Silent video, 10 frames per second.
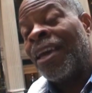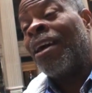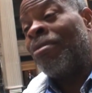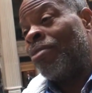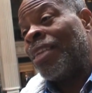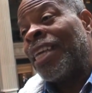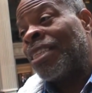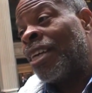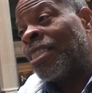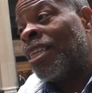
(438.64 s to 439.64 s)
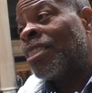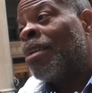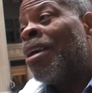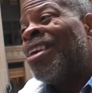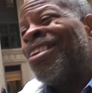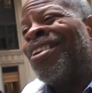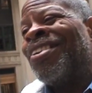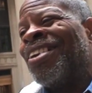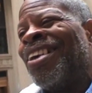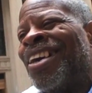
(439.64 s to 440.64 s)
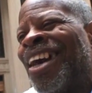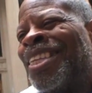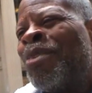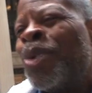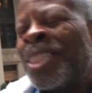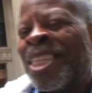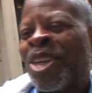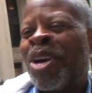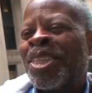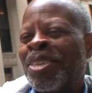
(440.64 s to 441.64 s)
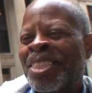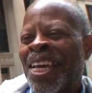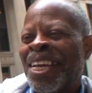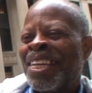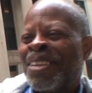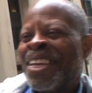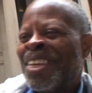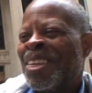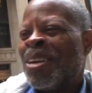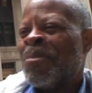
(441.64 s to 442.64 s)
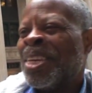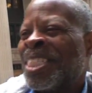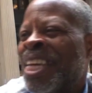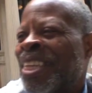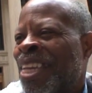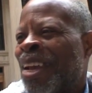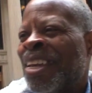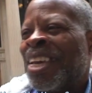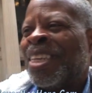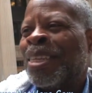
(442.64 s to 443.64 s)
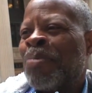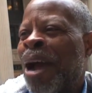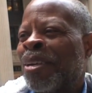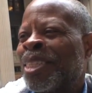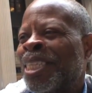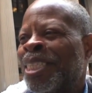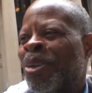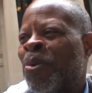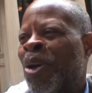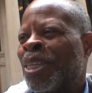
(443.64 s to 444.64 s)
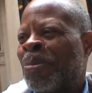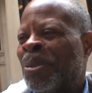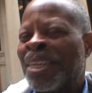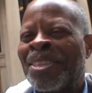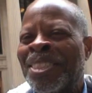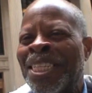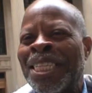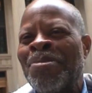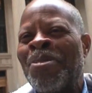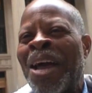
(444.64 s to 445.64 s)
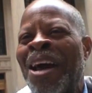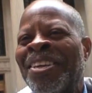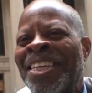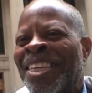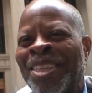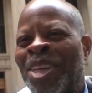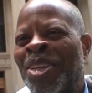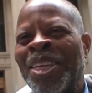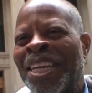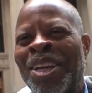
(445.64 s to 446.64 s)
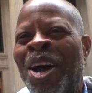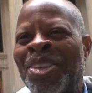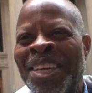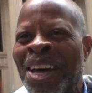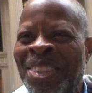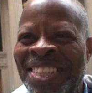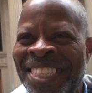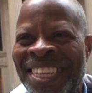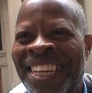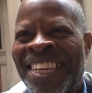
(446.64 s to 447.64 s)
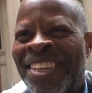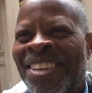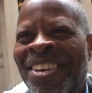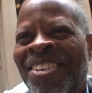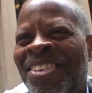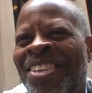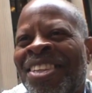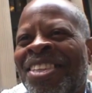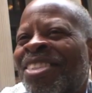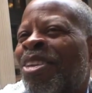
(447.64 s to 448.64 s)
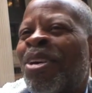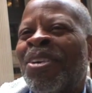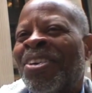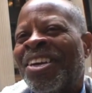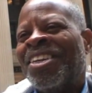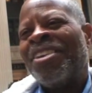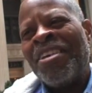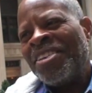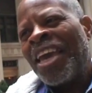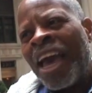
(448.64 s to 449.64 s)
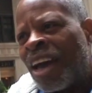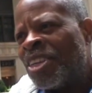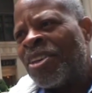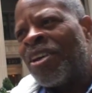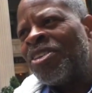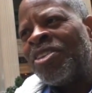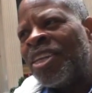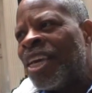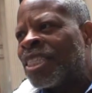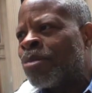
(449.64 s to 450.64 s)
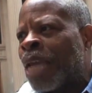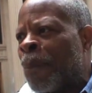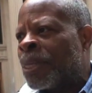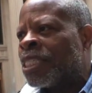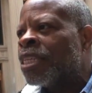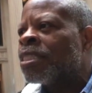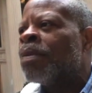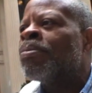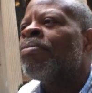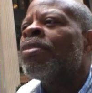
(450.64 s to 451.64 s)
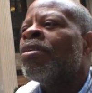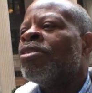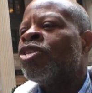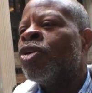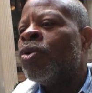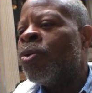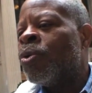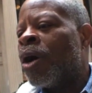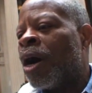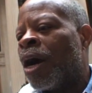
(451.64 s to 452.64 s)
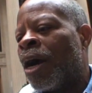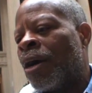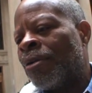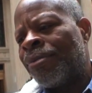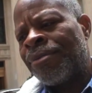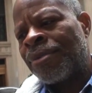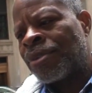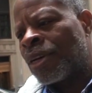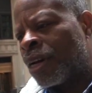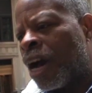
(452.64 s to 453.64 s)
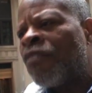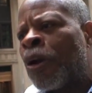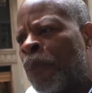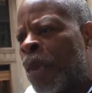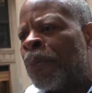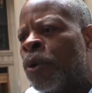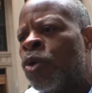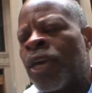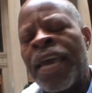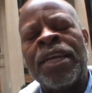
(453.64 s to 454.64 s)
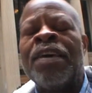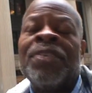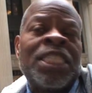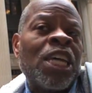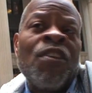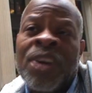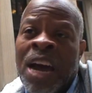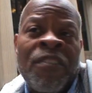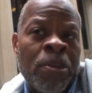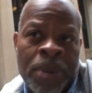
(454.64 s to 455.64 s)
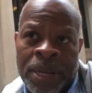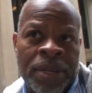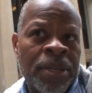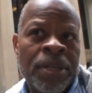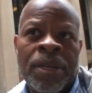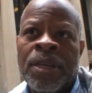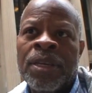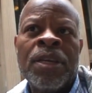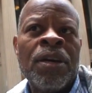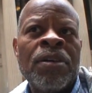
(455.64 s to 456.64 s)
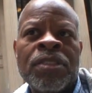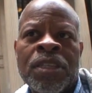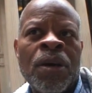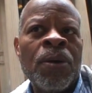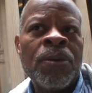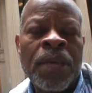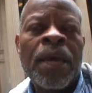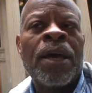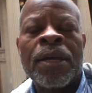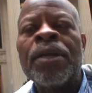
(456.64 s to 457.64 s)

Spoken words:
Yeah, that's our system. You know, I think Winston Churchill said it, you know, when he said that democracy is the worst political system around until you look at all the others, you know? So, you know, yeah, you know, you need some type of system to govern people who can't live in self-government, you know? So, yeah.